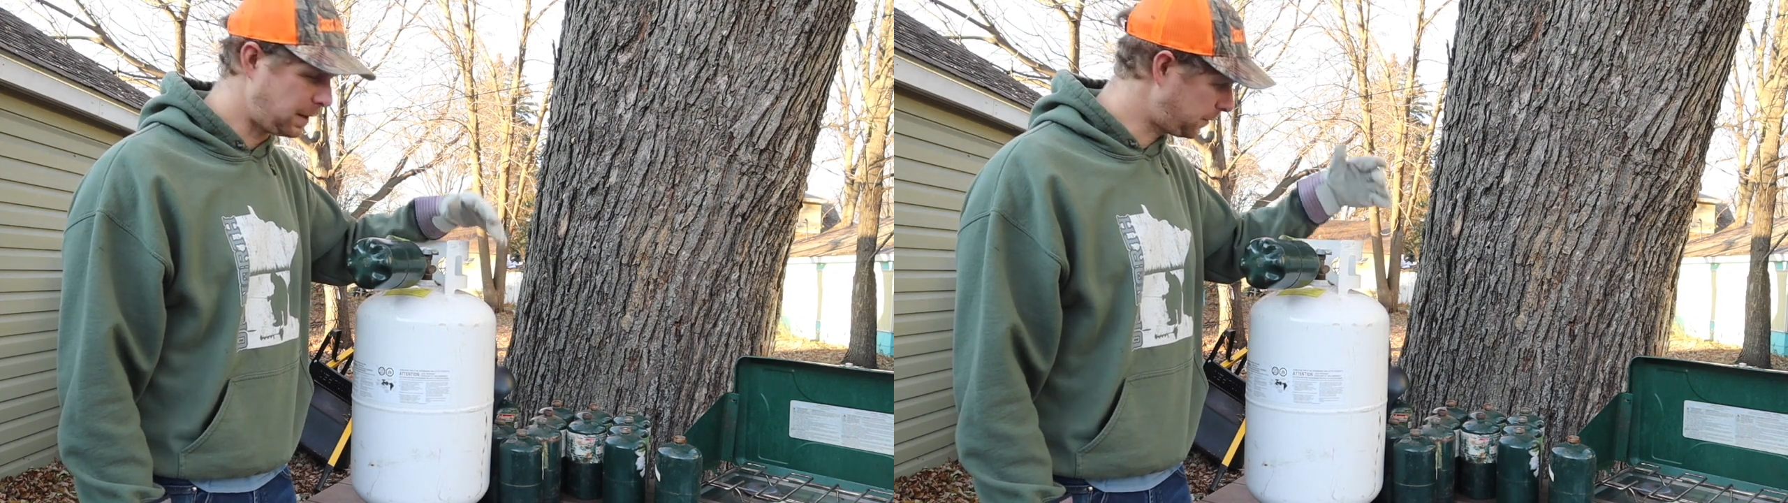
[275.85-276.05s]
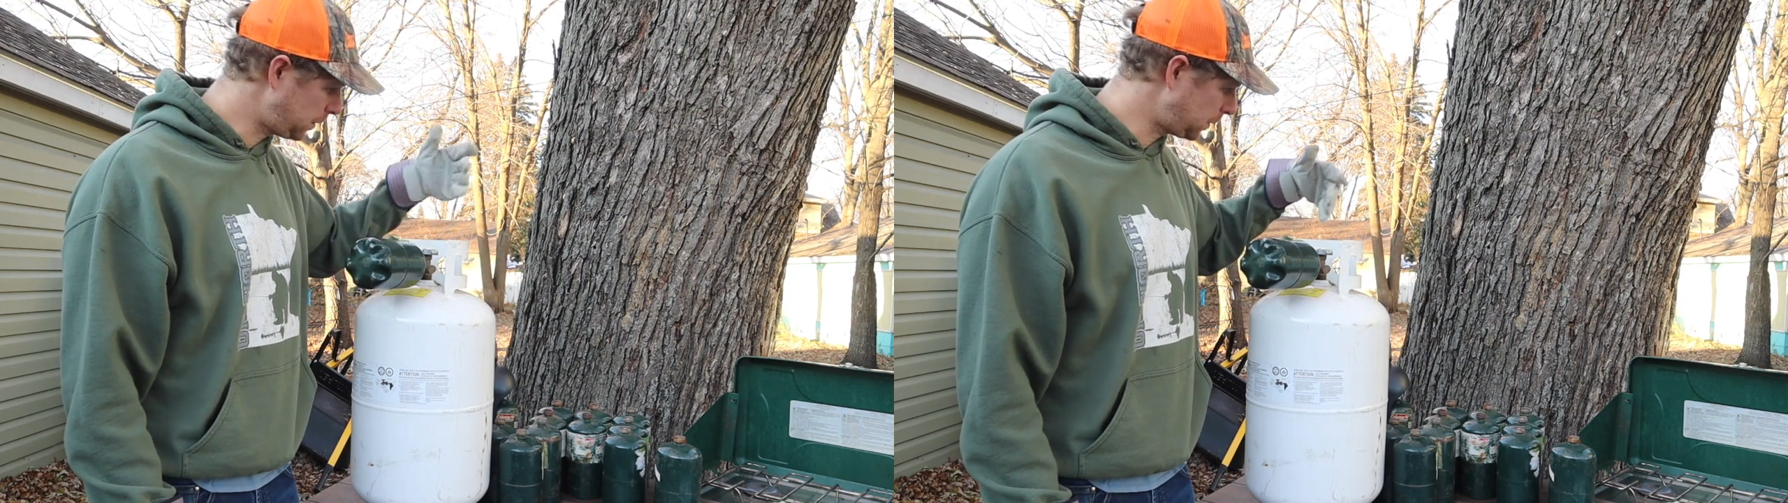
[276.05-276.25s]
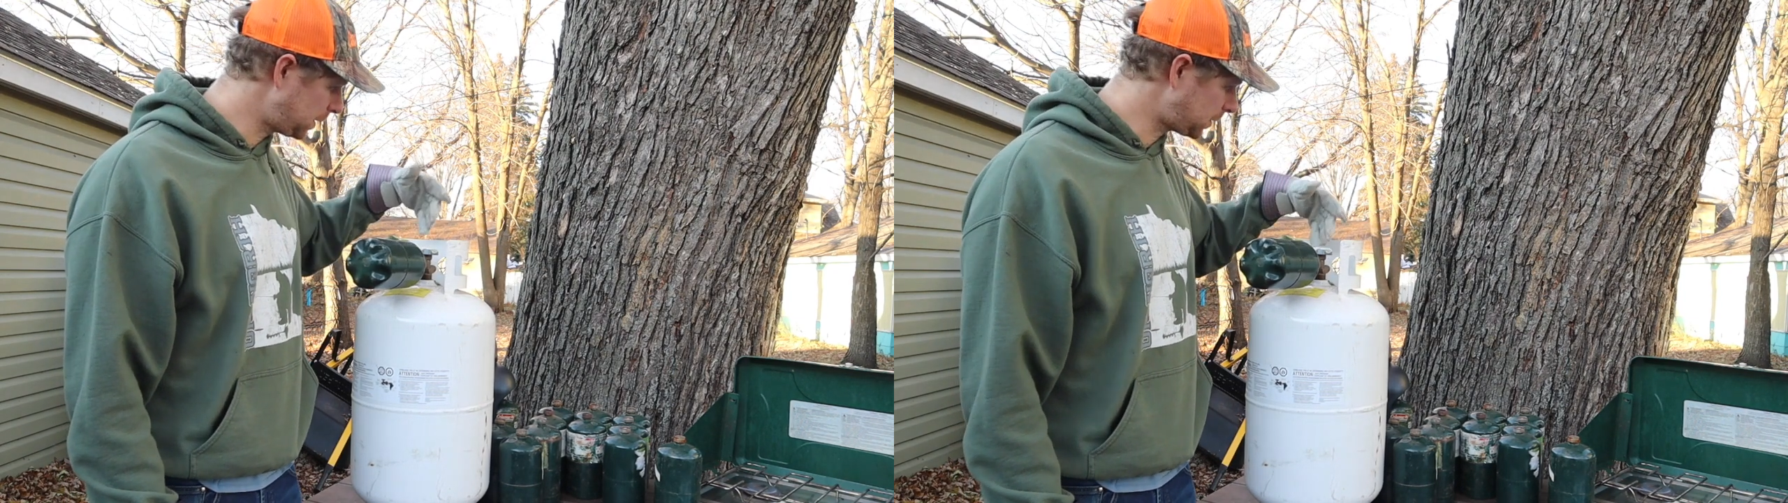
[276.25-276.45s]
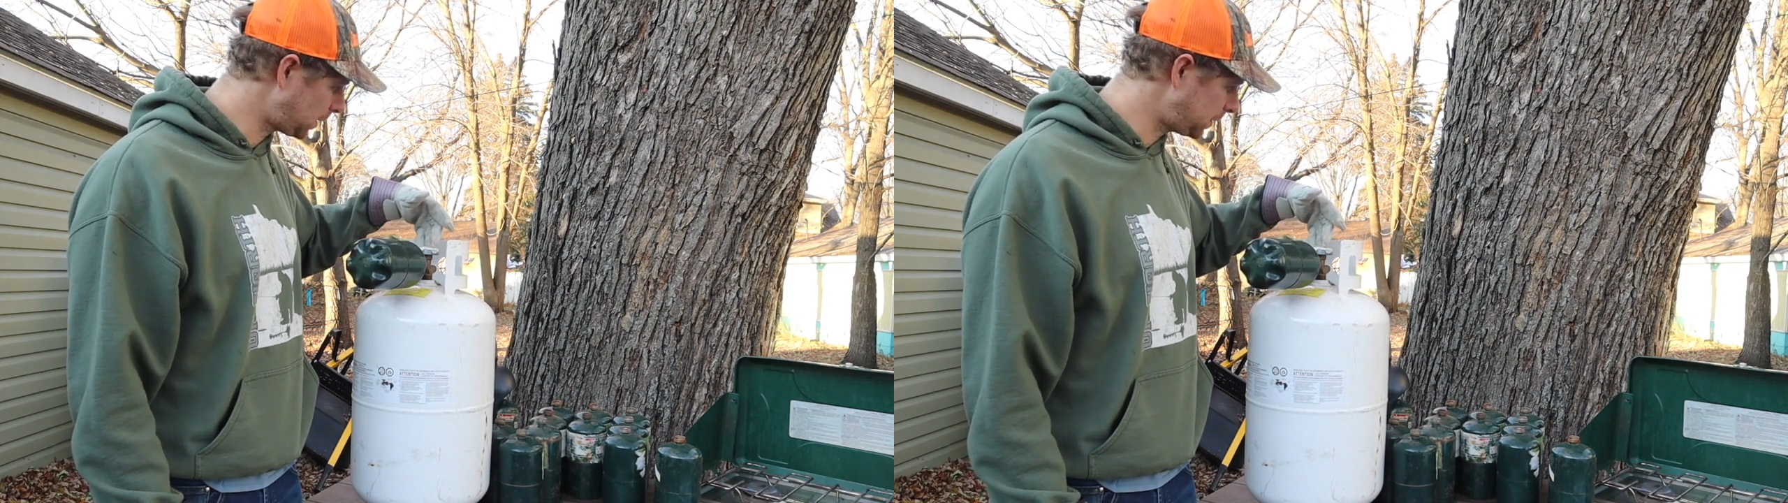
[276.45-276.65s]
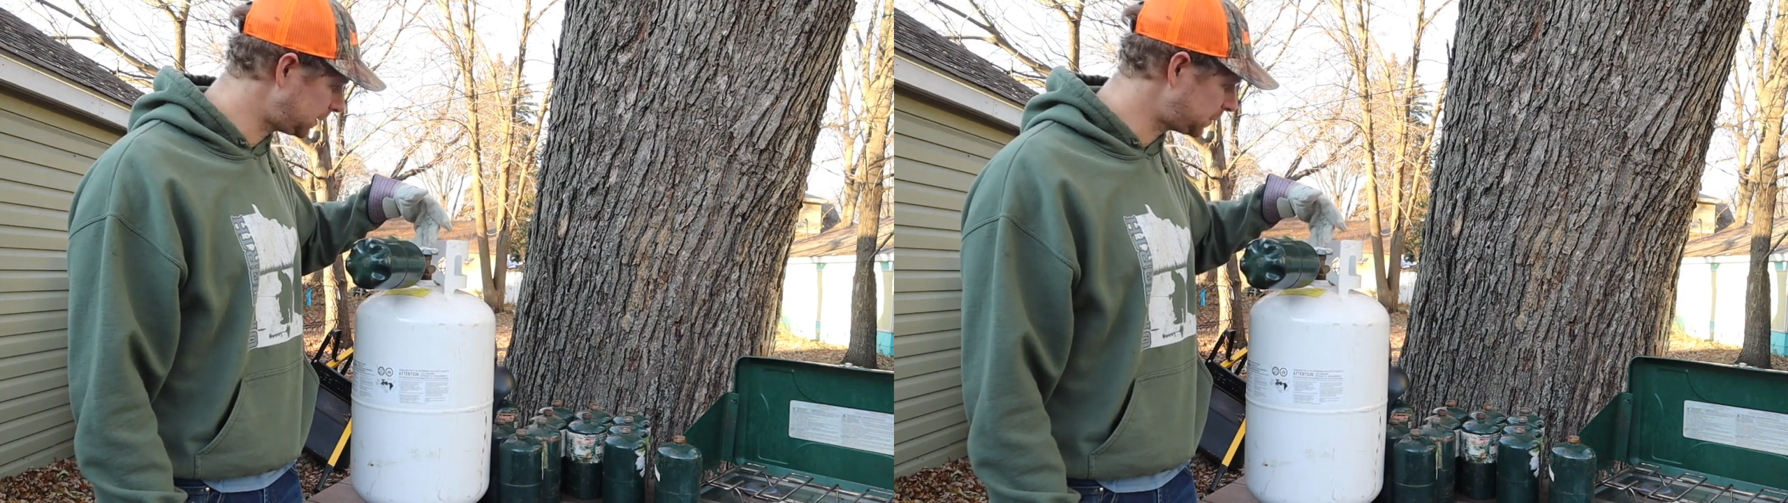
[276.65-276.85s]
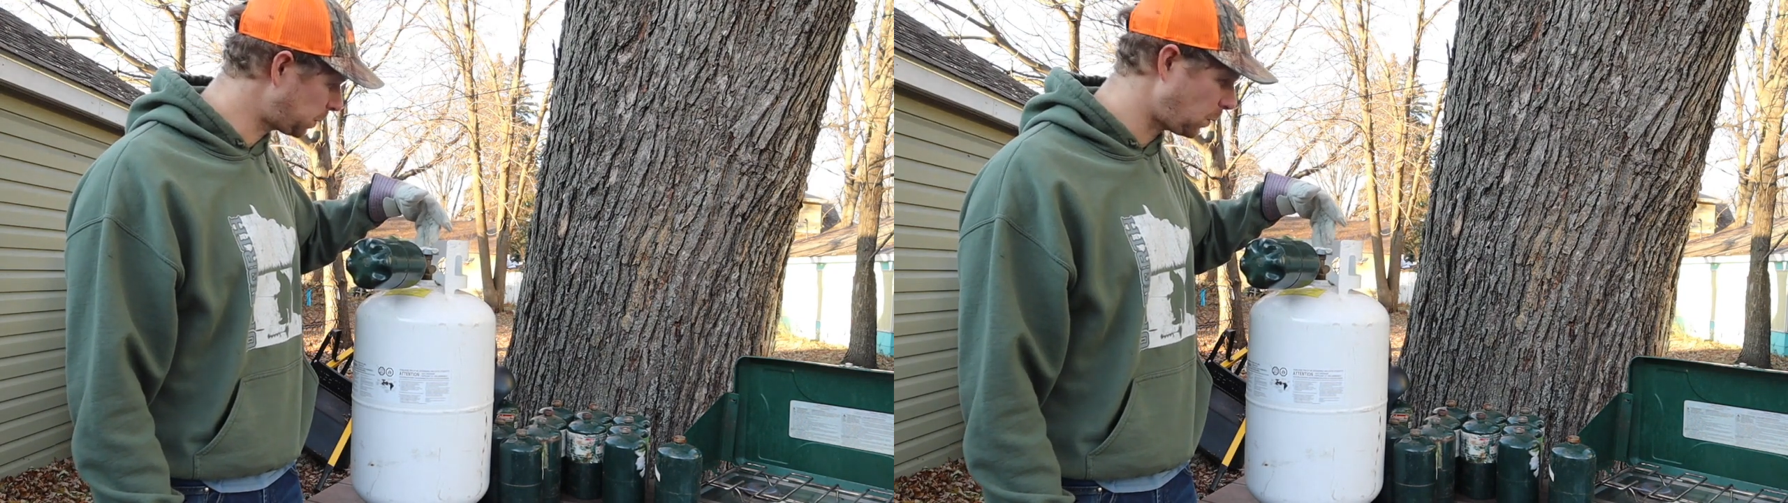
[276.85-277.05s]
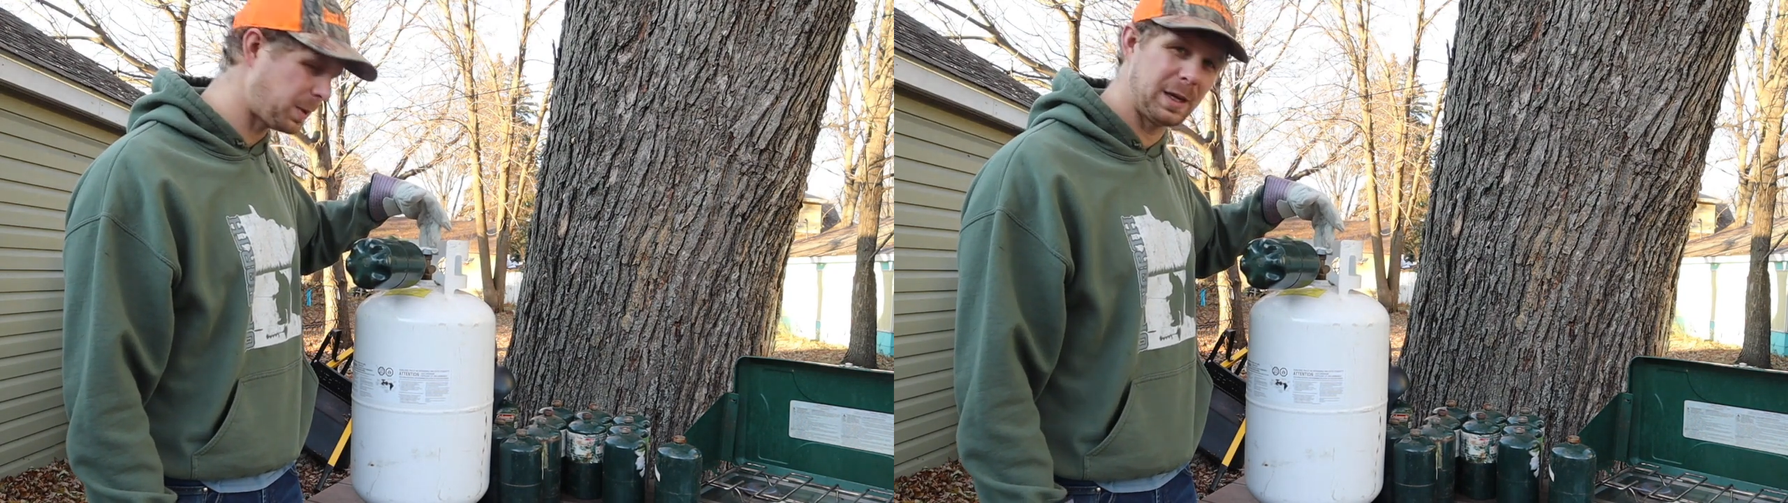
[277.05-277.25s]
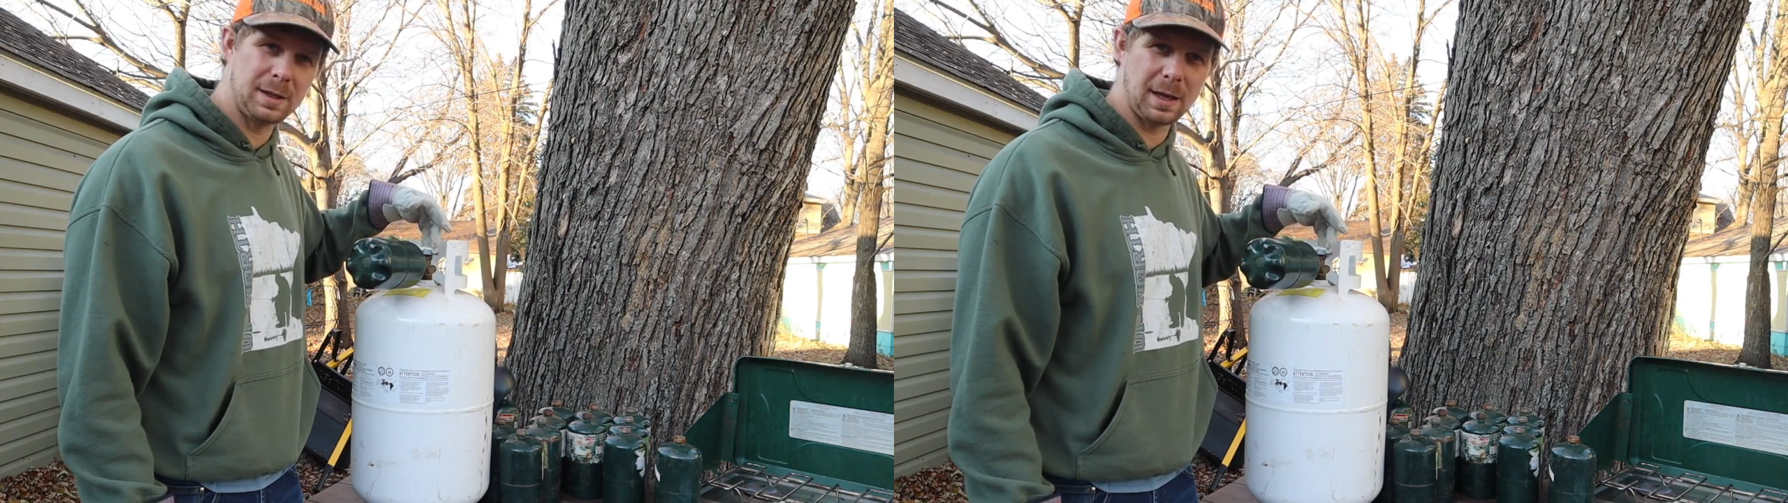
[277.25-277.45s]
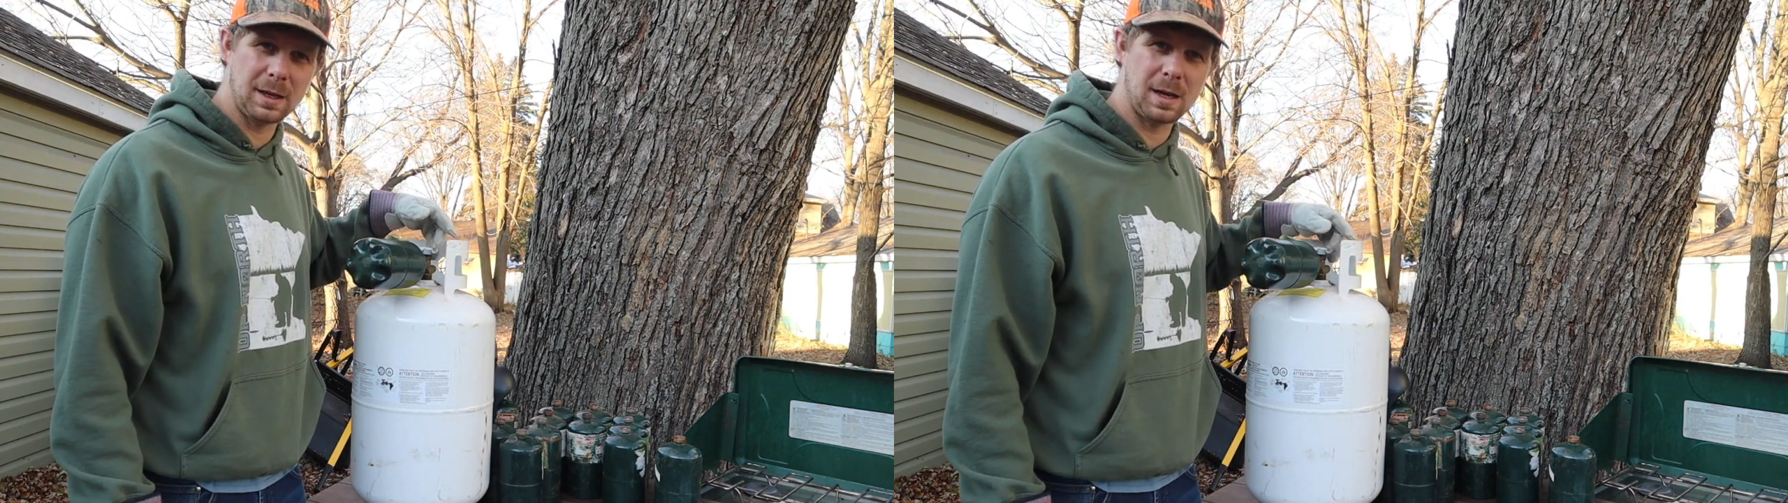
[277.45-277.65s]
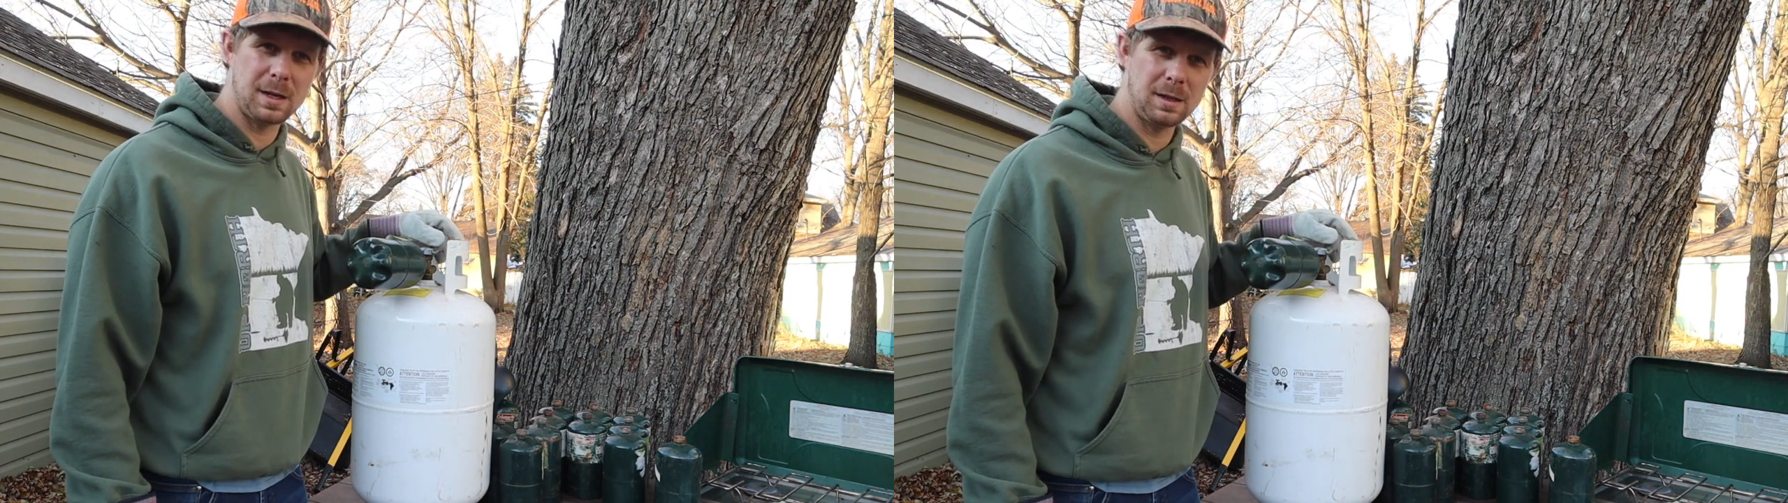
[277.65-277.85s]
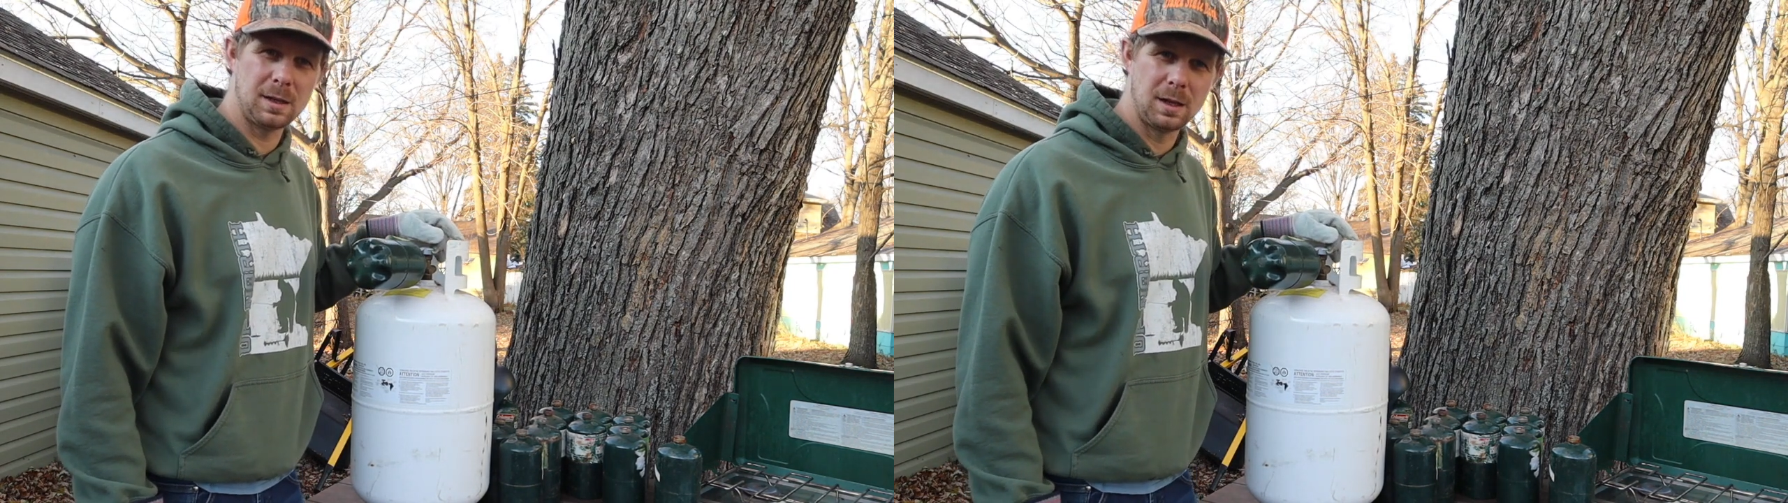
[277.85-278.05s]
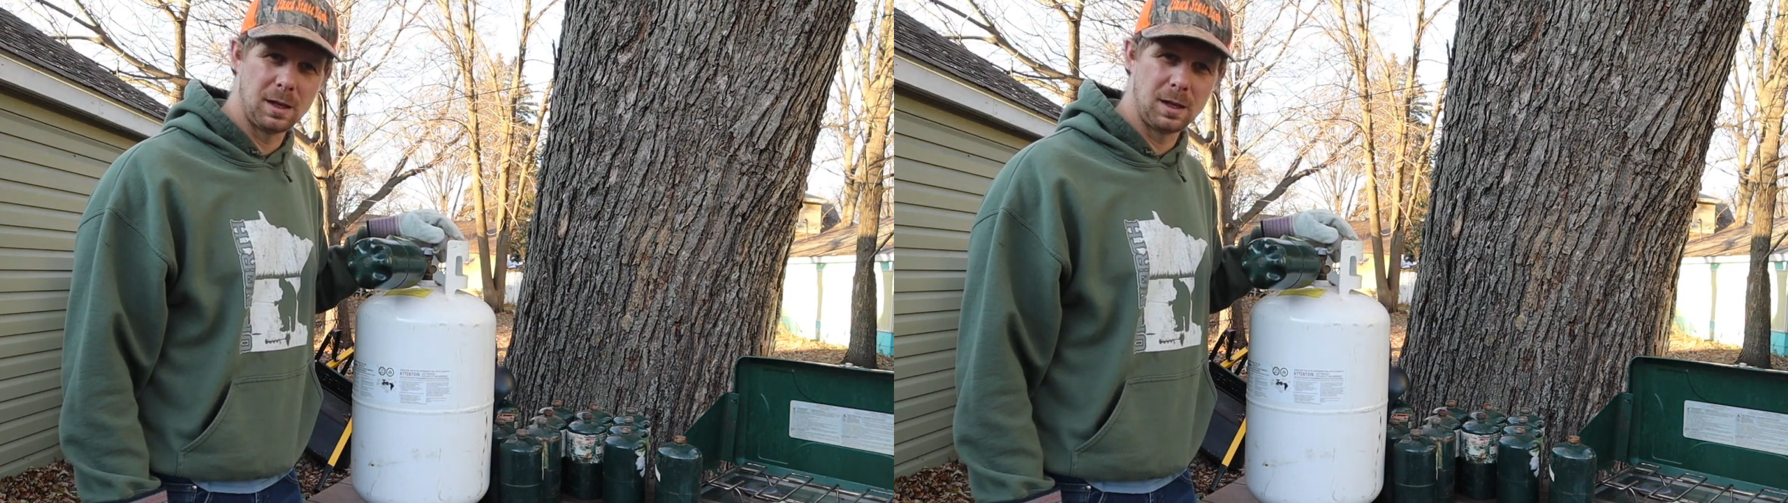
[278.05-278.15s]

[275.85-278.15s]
if you were to turn this propane tank on,